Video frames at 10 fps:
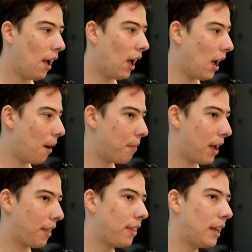Um,
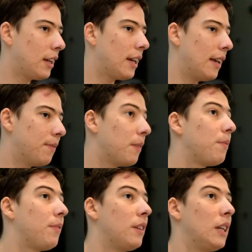I think if I'm
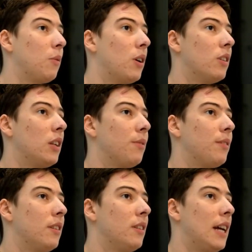feeling well enough
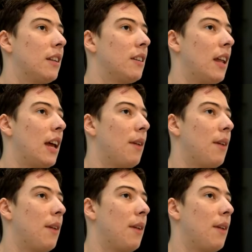still later today,